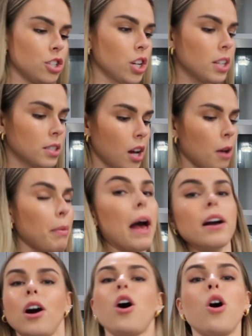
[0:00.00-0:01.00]
just got
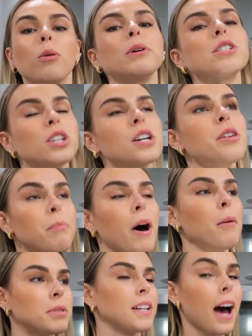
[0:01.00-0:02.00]
back home, took the
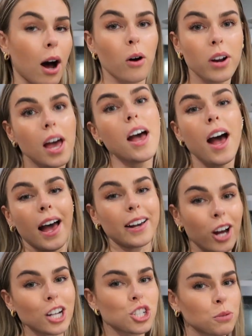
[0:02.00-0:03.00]
pups out. I
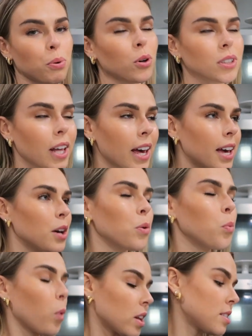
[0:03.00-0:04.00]
got
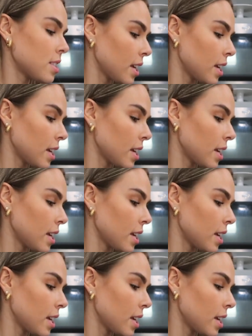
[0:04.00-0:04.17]
Chipotle once